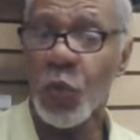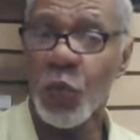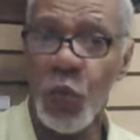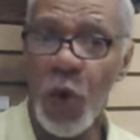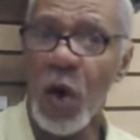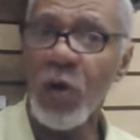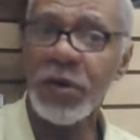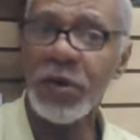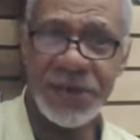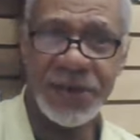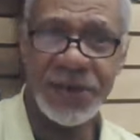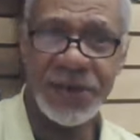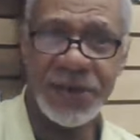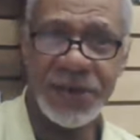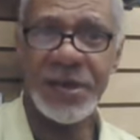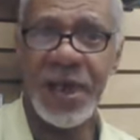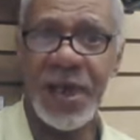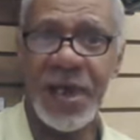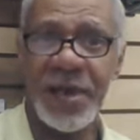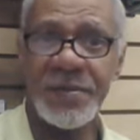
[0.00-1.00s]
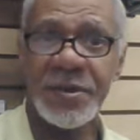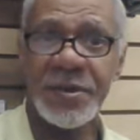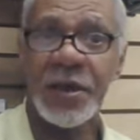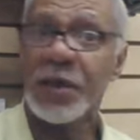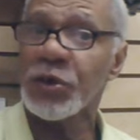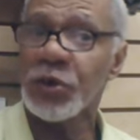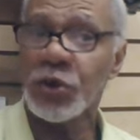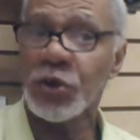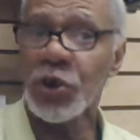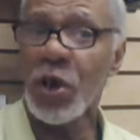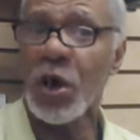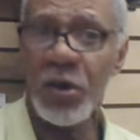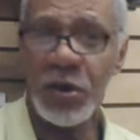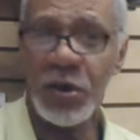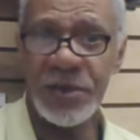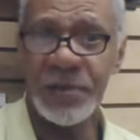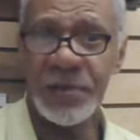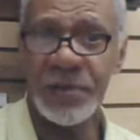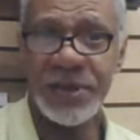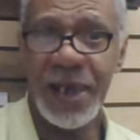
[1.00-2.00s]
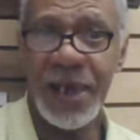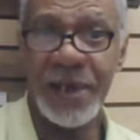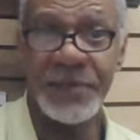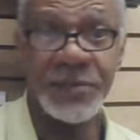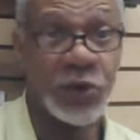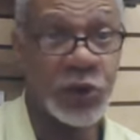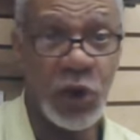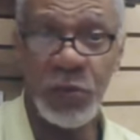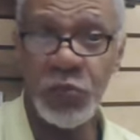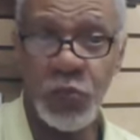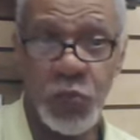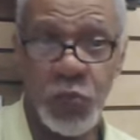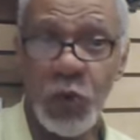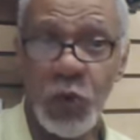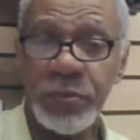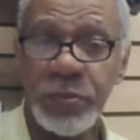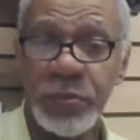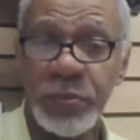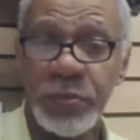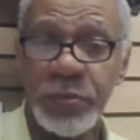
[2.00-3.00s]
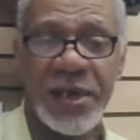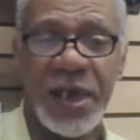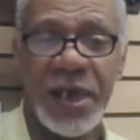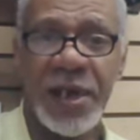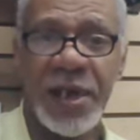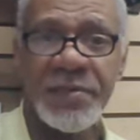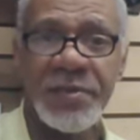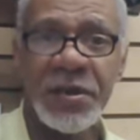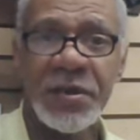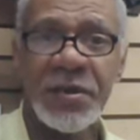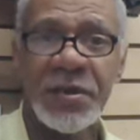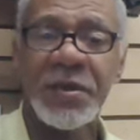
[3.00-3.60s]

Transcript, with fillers: walk sometimes, jog sometimes, jump rope sometimes,